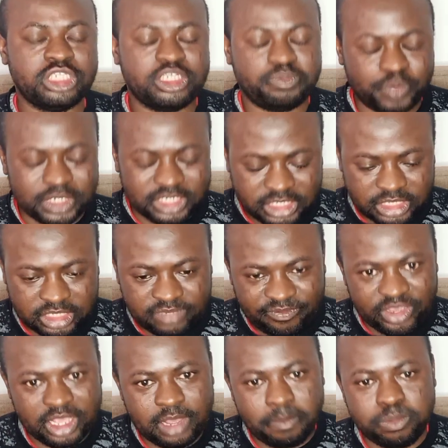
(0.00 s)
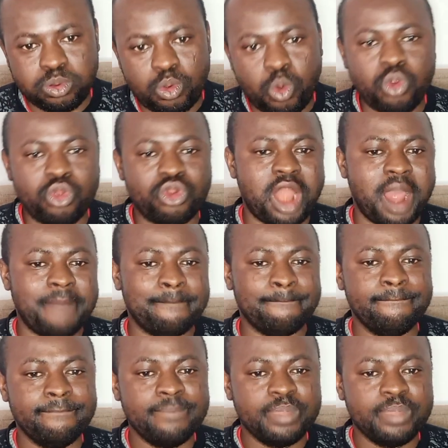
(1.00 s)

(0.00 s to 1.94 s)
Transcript: specific program,